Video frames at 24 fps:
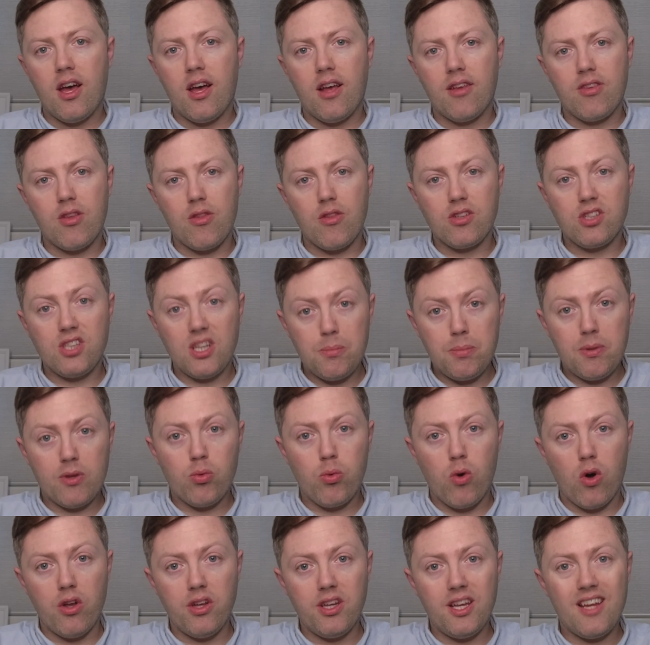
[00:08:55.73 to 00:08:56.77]
So the cheapest
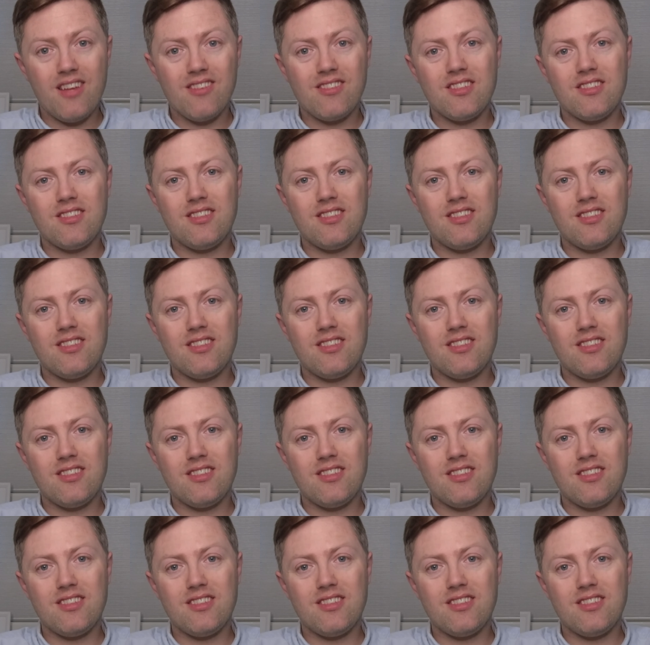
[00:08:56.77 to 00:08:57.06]
one is